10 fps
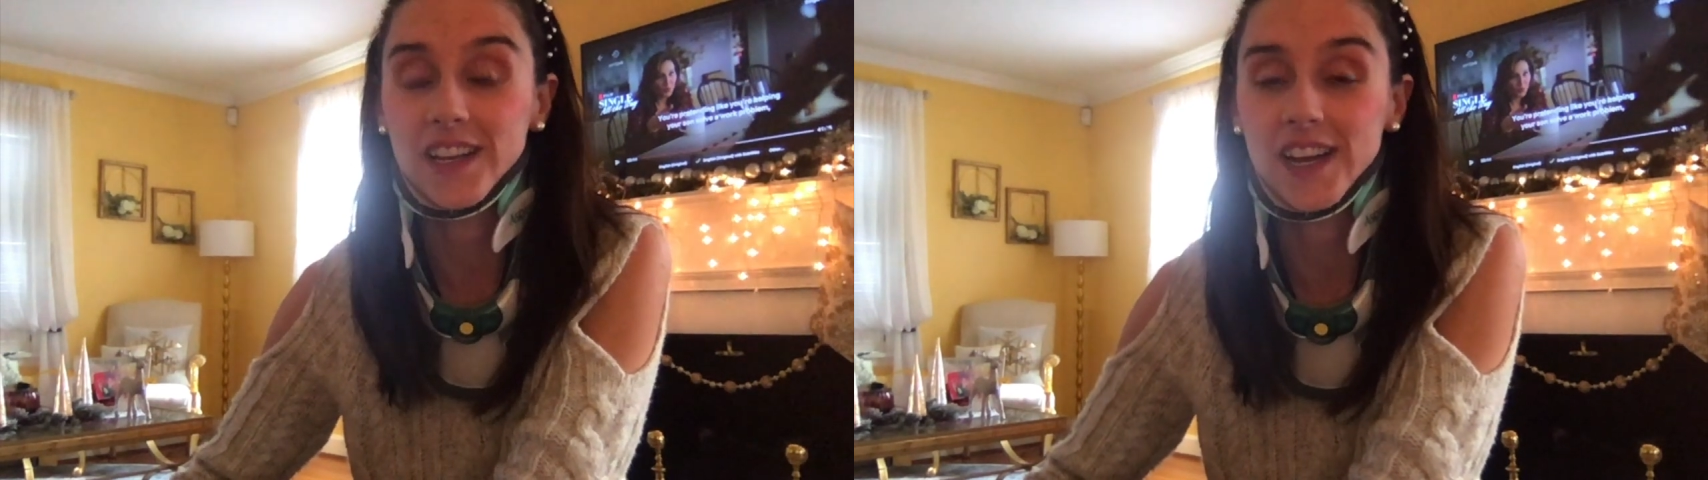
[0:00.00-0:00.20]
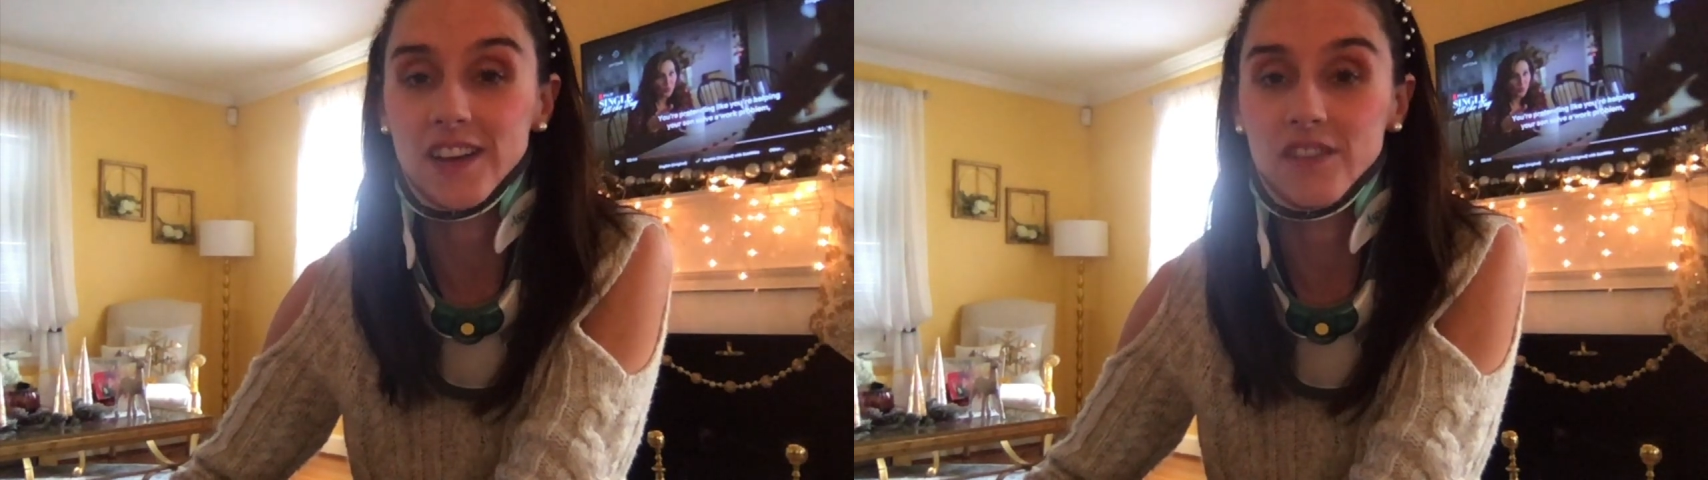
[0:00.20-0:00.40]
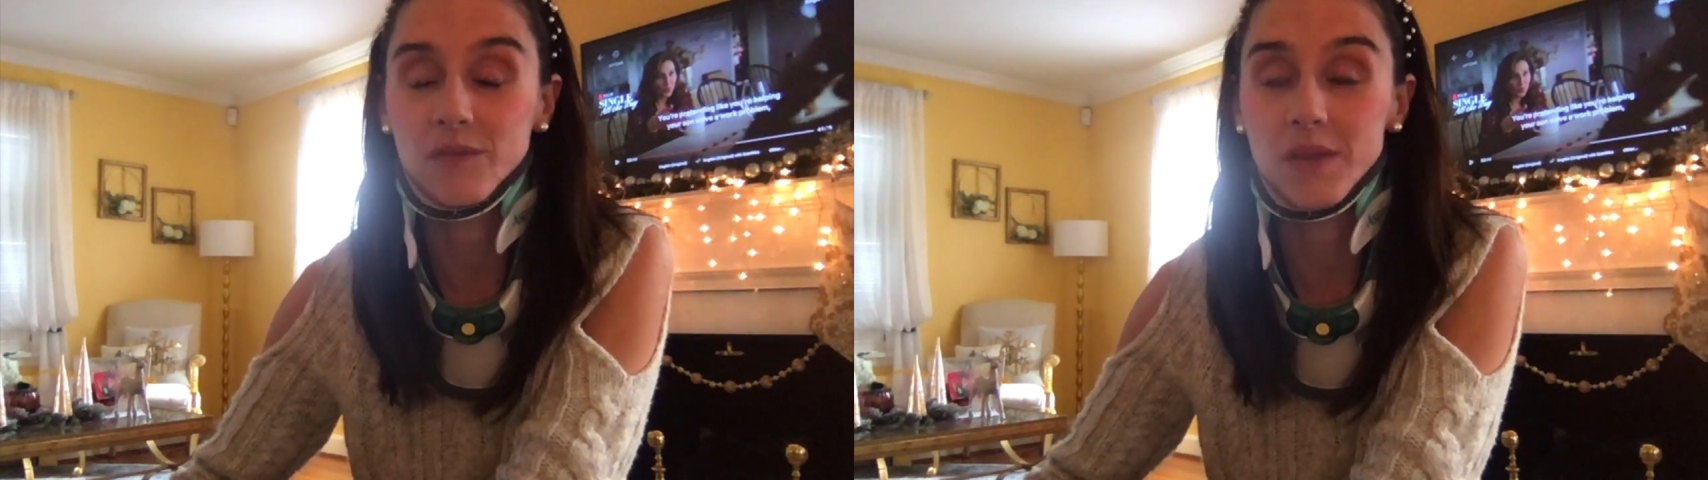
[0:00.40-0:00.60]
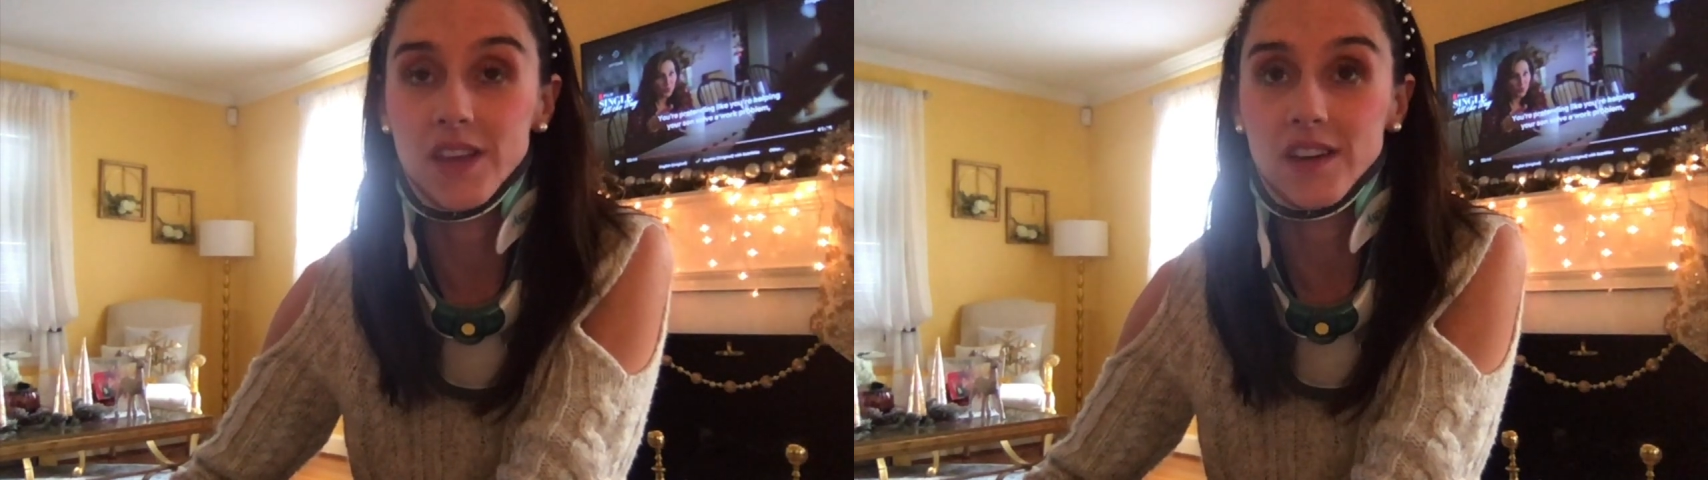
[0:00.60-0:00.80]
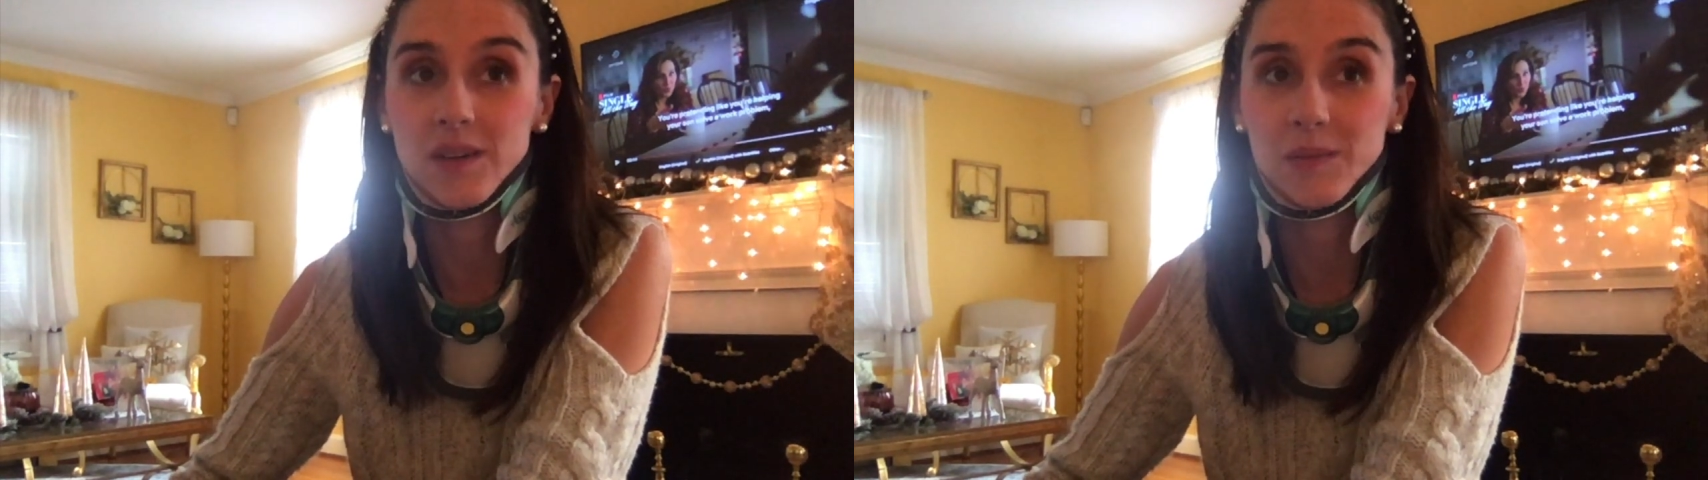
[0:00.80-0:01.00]
kind of be
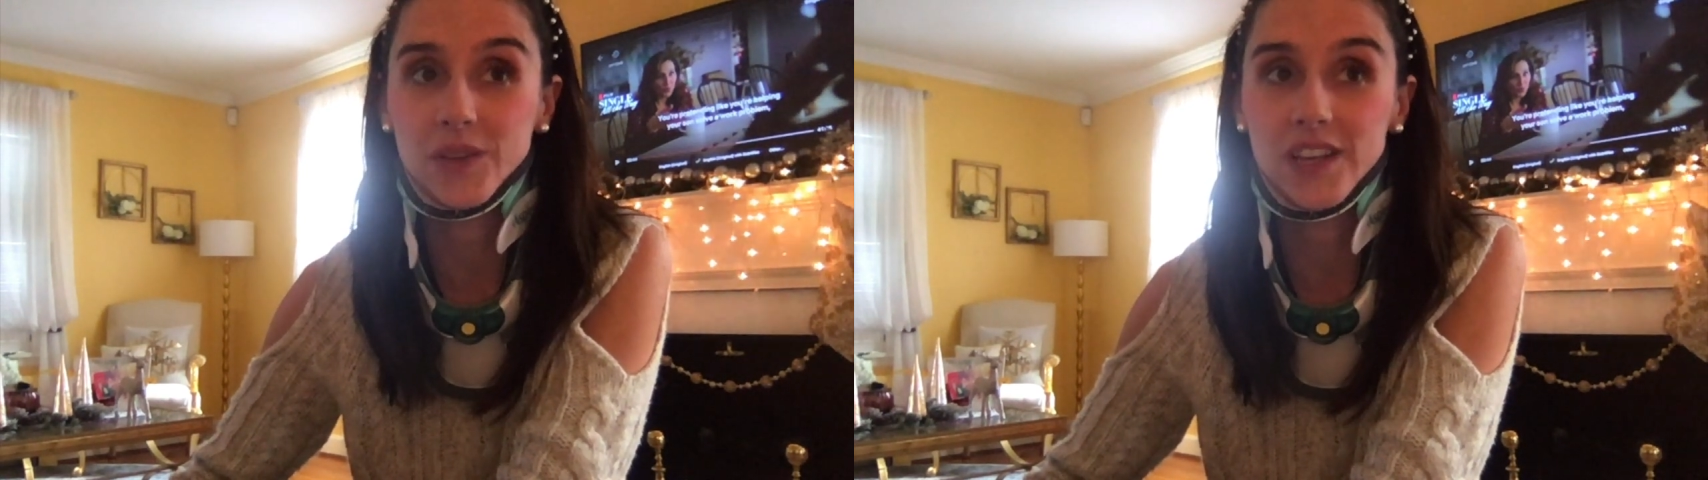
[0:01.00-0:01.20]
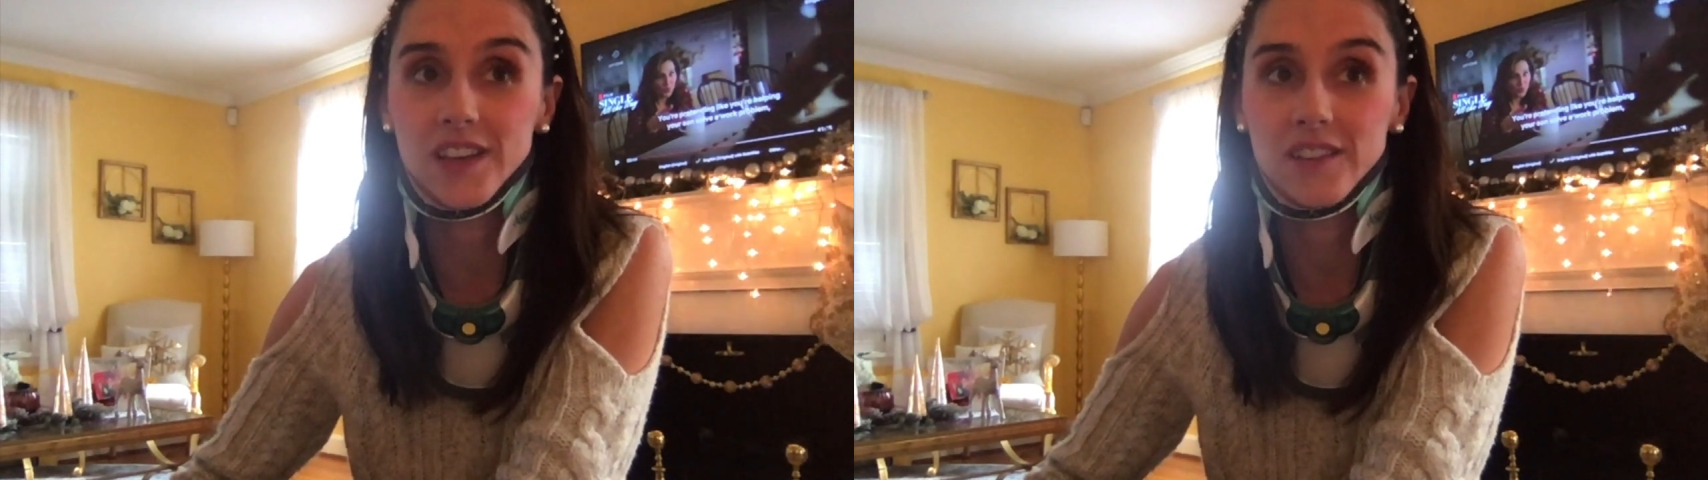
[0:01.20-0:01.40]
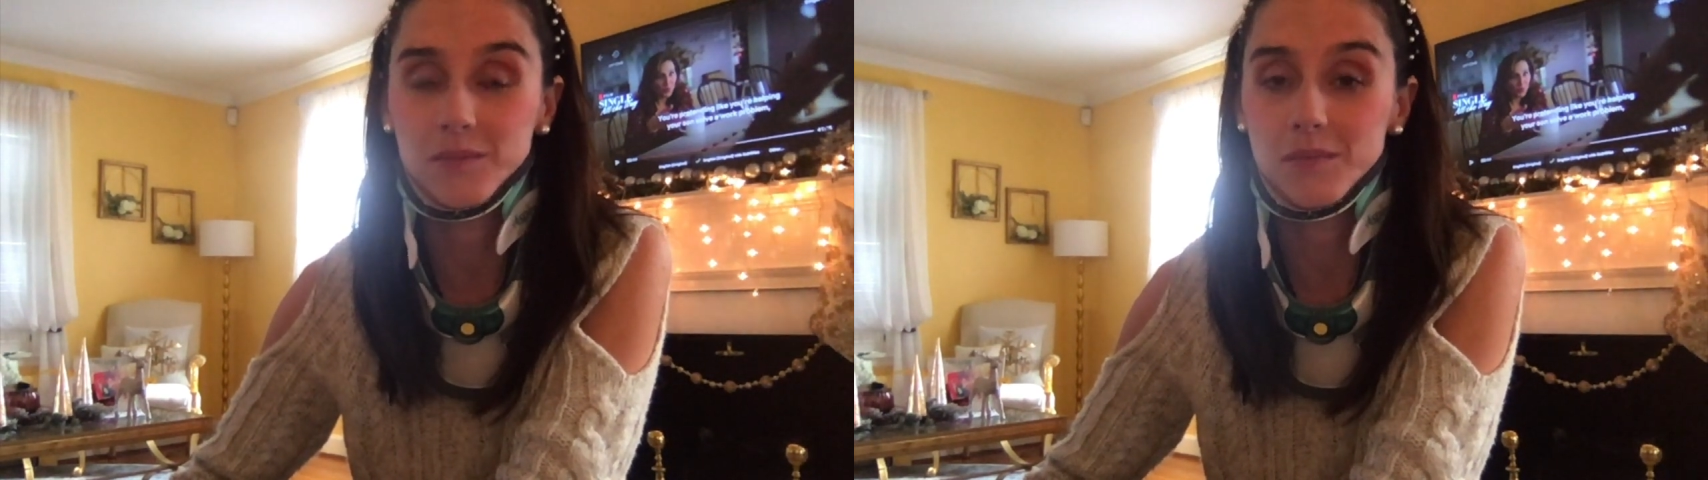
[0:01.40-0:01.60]
a complete